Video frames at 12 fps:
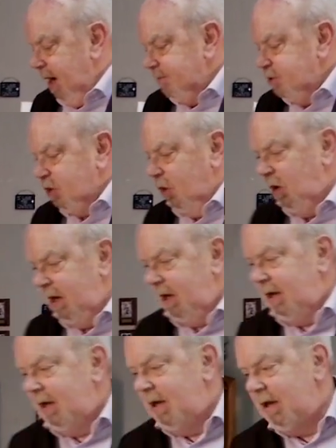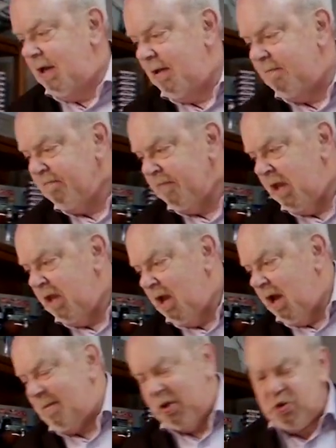So,
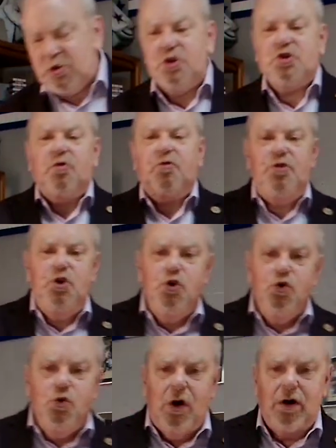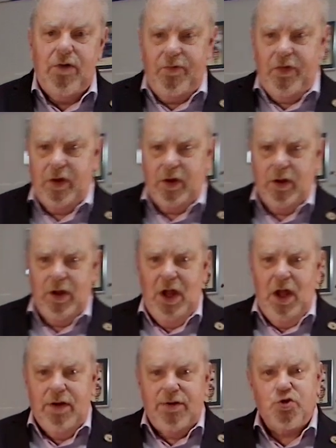I mean, those are just a few of the
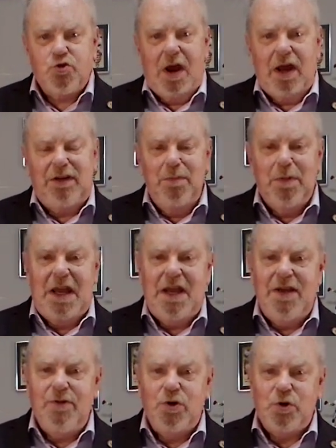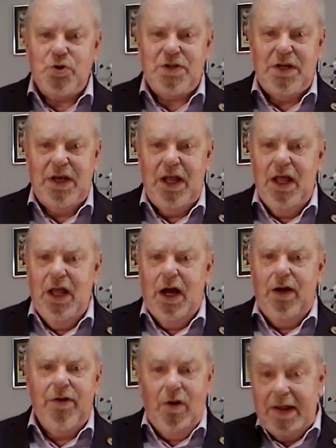distracting behaviors, and
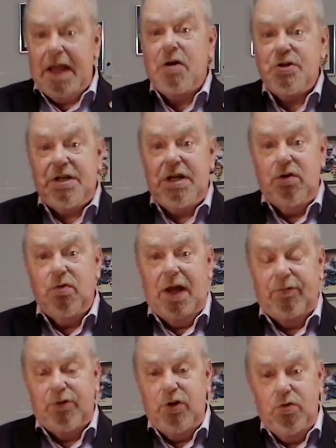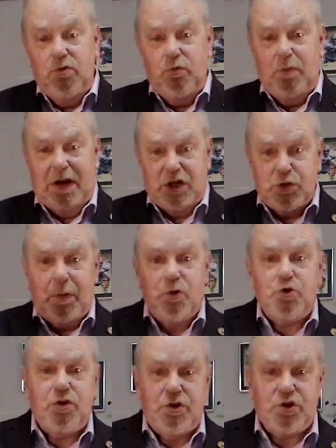I guarantee you, after you've been
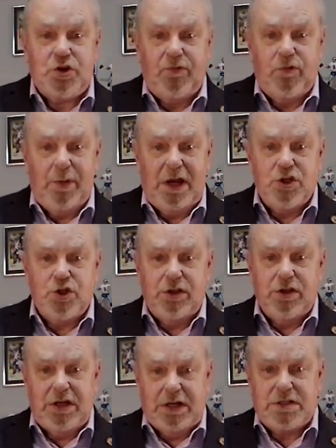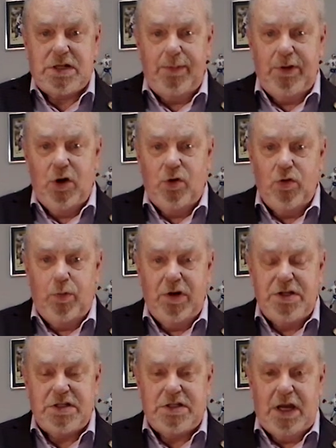exposed to this information, the next time you go to a
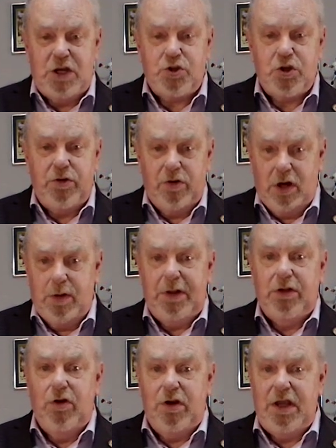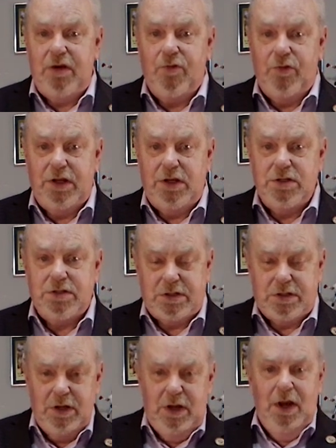presentation, you're going to be looking for these
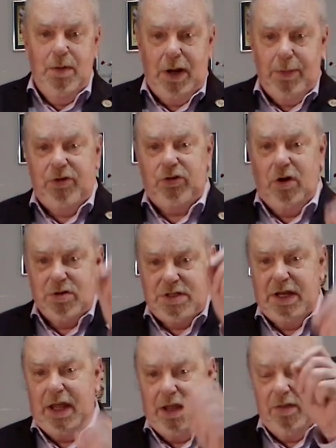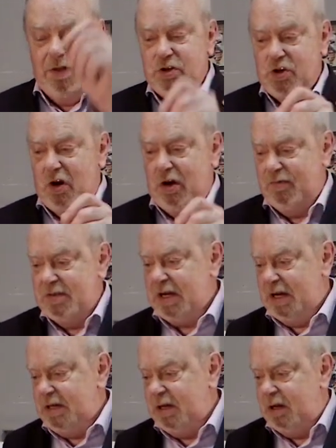and probably start ticking things off, as
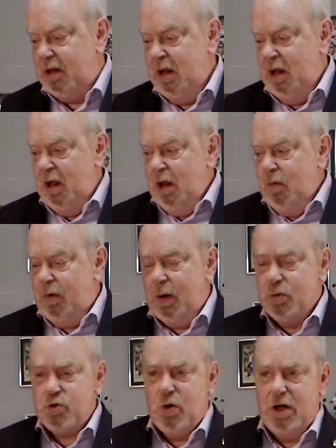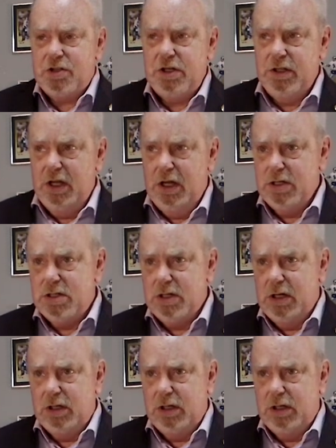I did when I was watching that